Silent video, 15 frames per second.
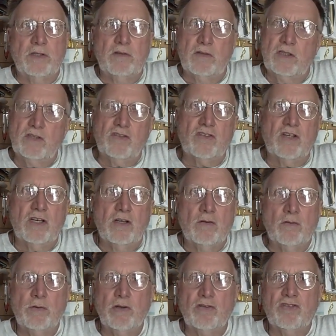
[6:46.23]
But it's a
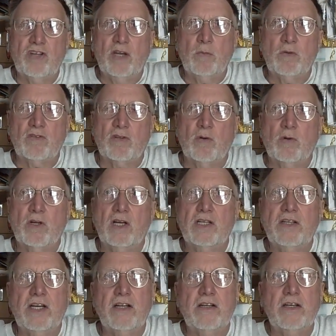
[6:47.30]
real shame what's going
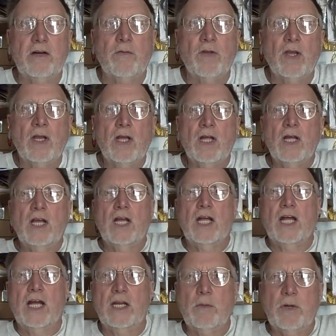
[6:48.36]
on down there.
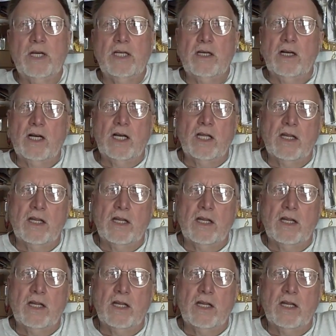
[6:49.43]
Anyway,